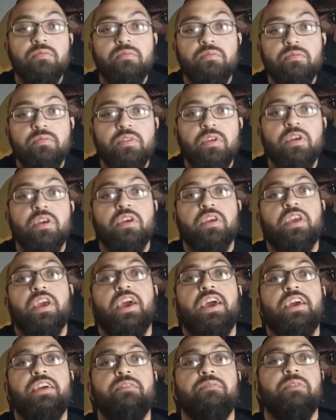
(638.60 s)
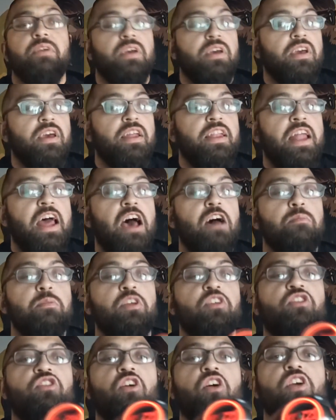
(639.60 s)
Okay, now I'm
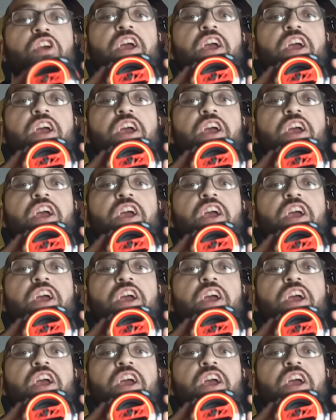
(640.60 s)
going to show you